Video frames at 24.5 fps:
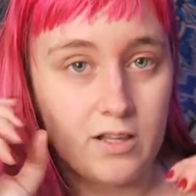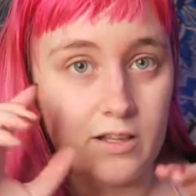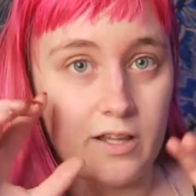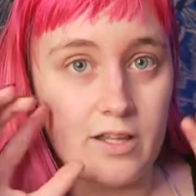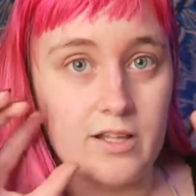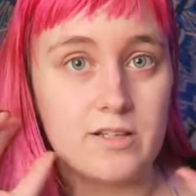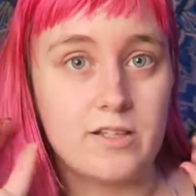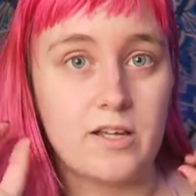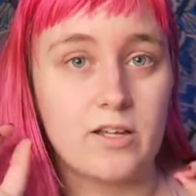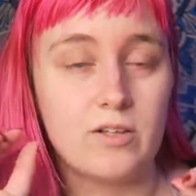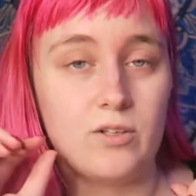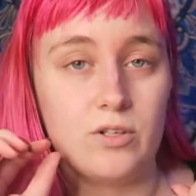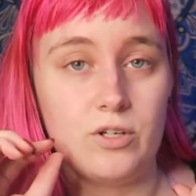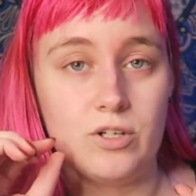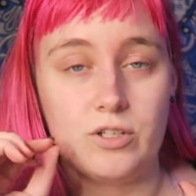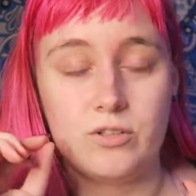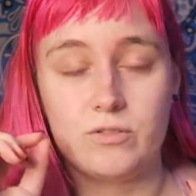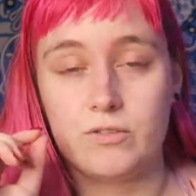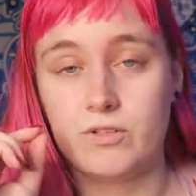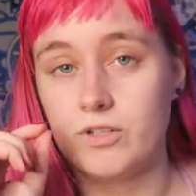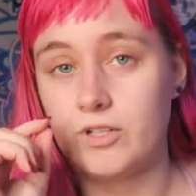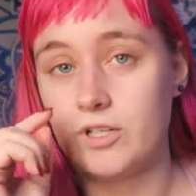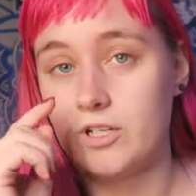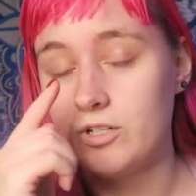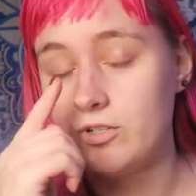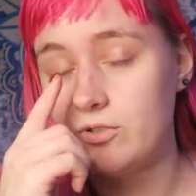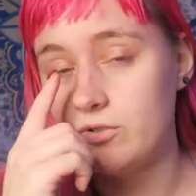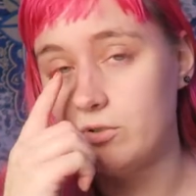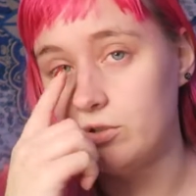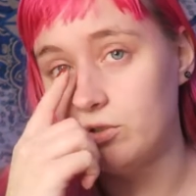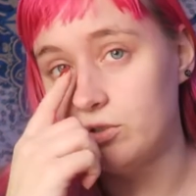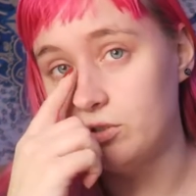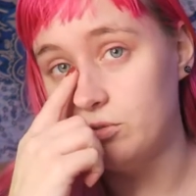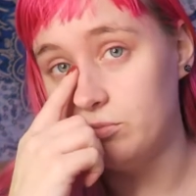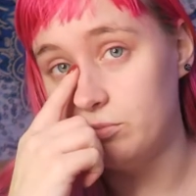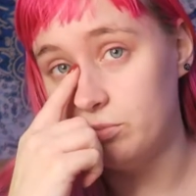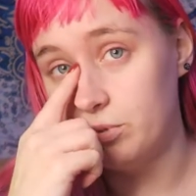like they look really
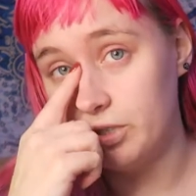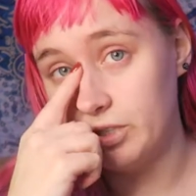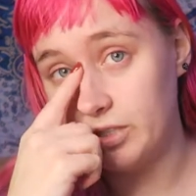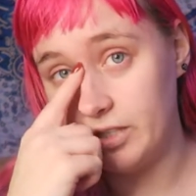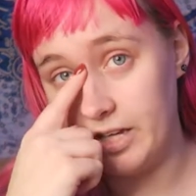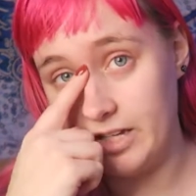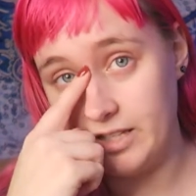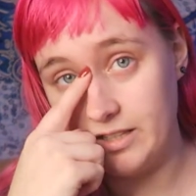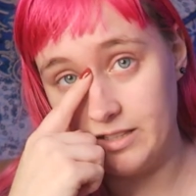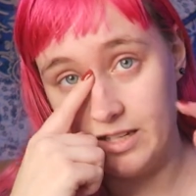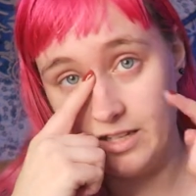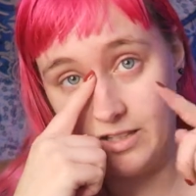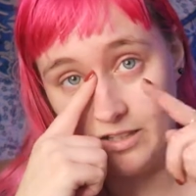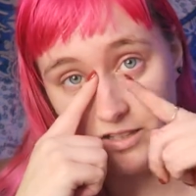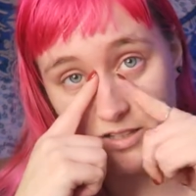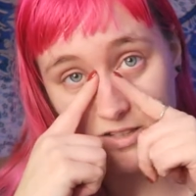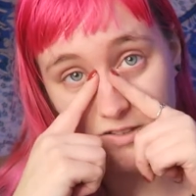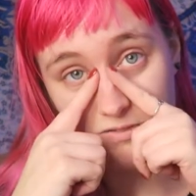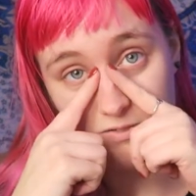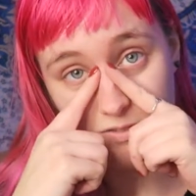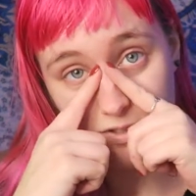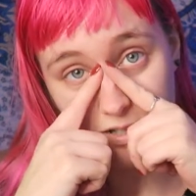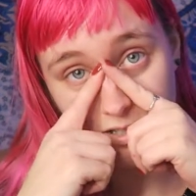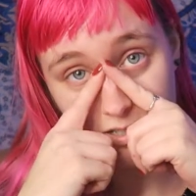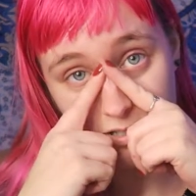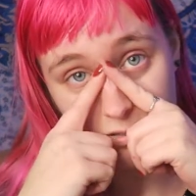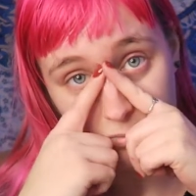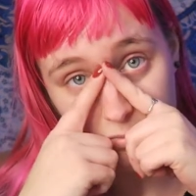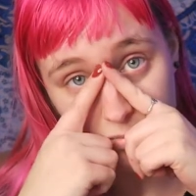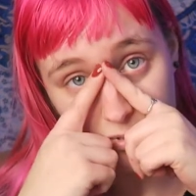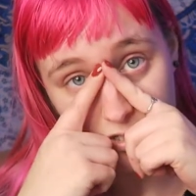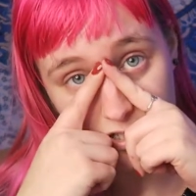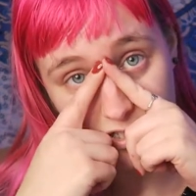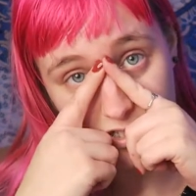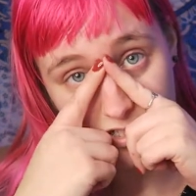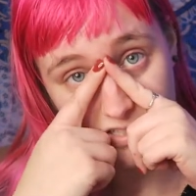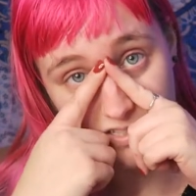cool, but like they leave like the
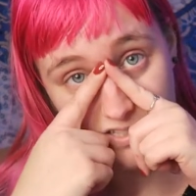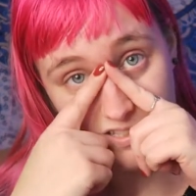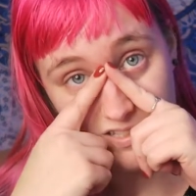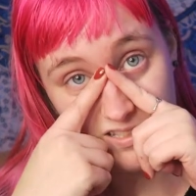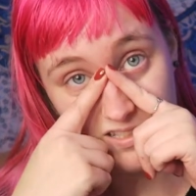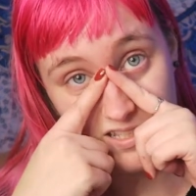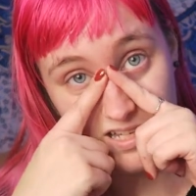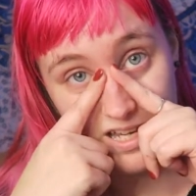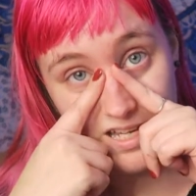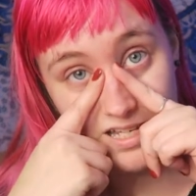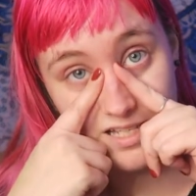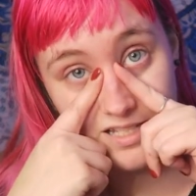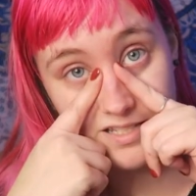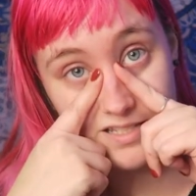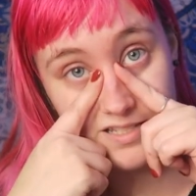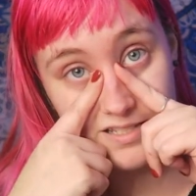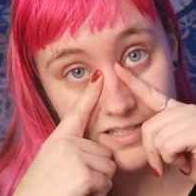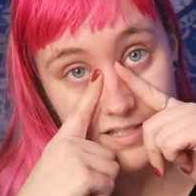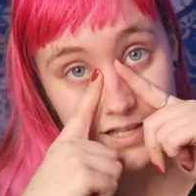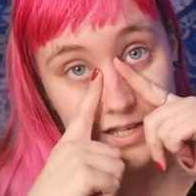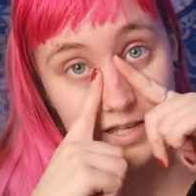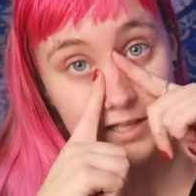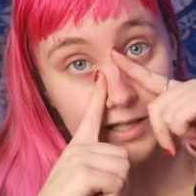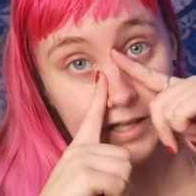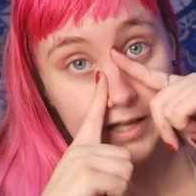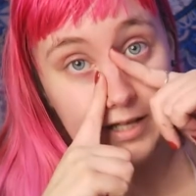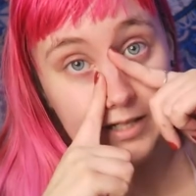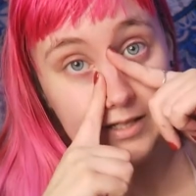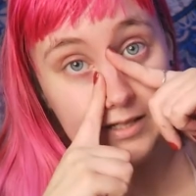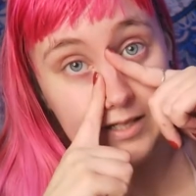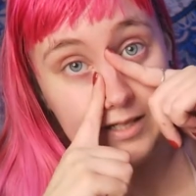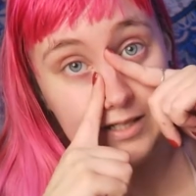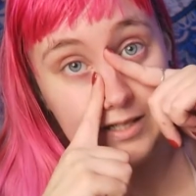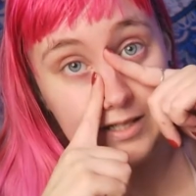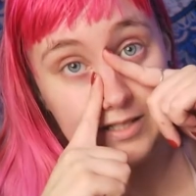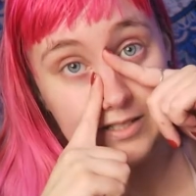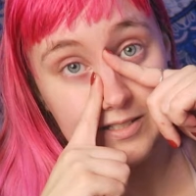biggest dents, and
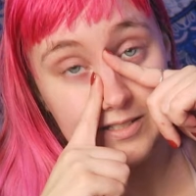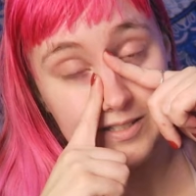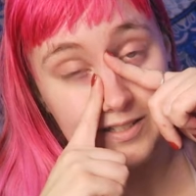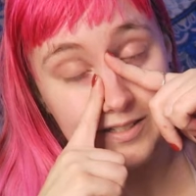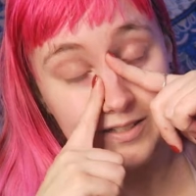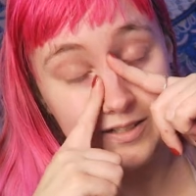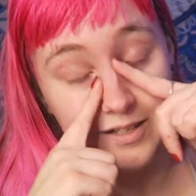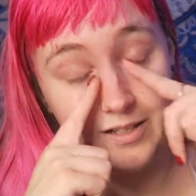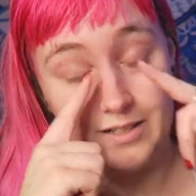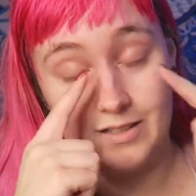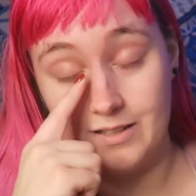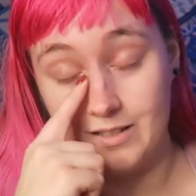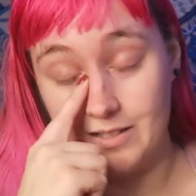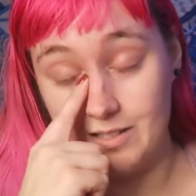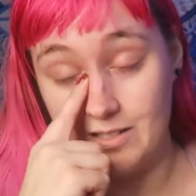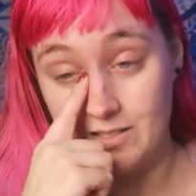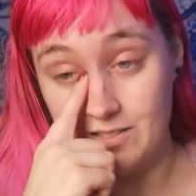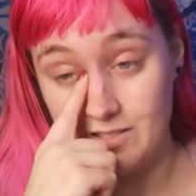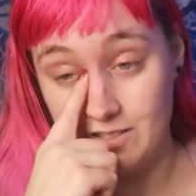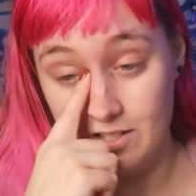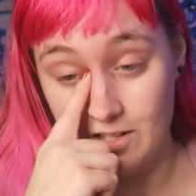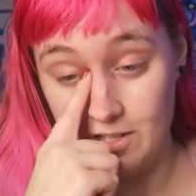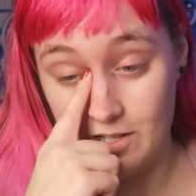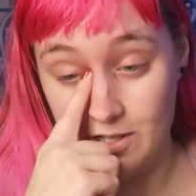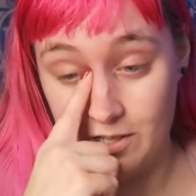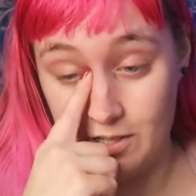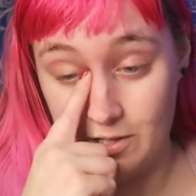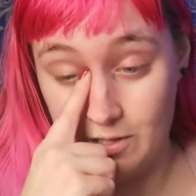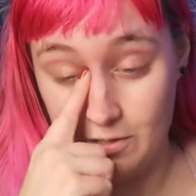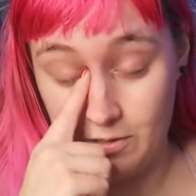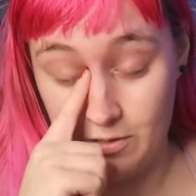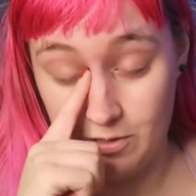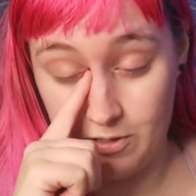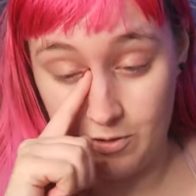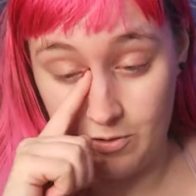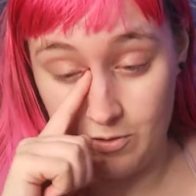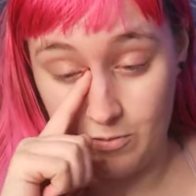like then they sit like this,
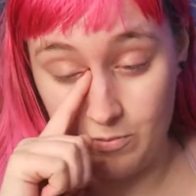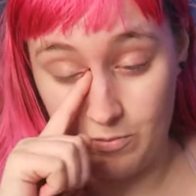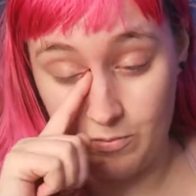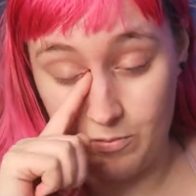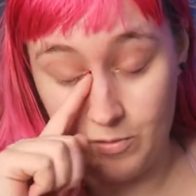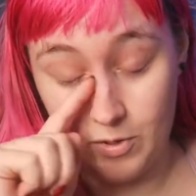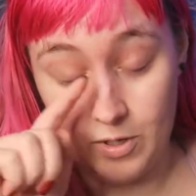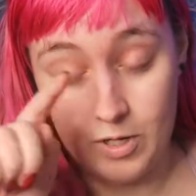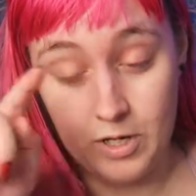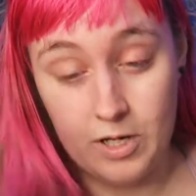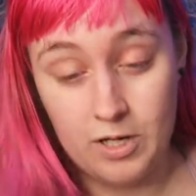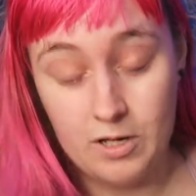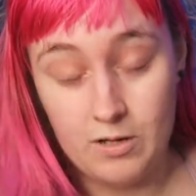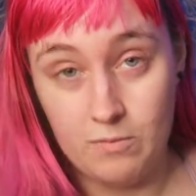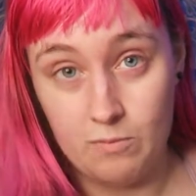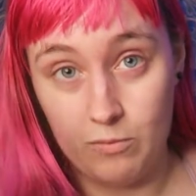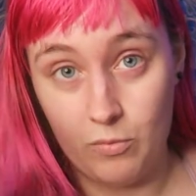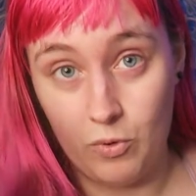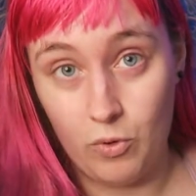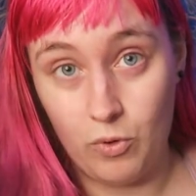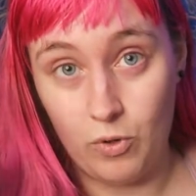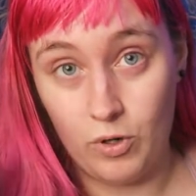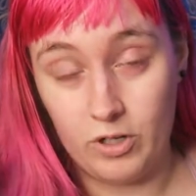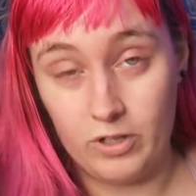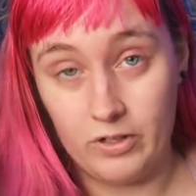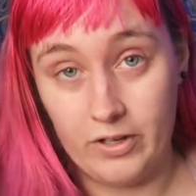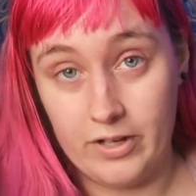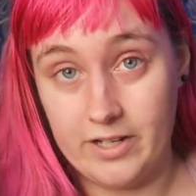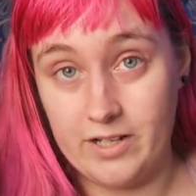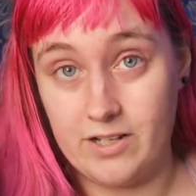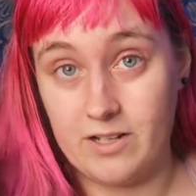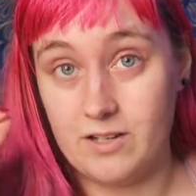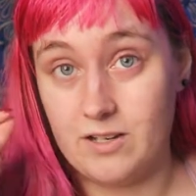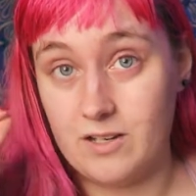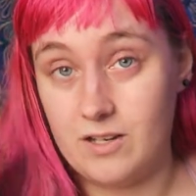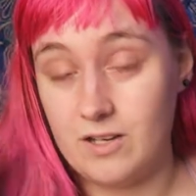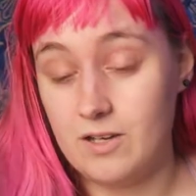and the more
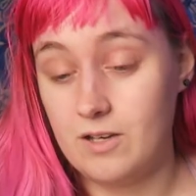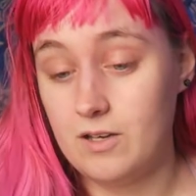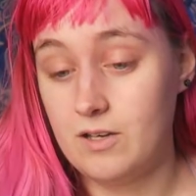like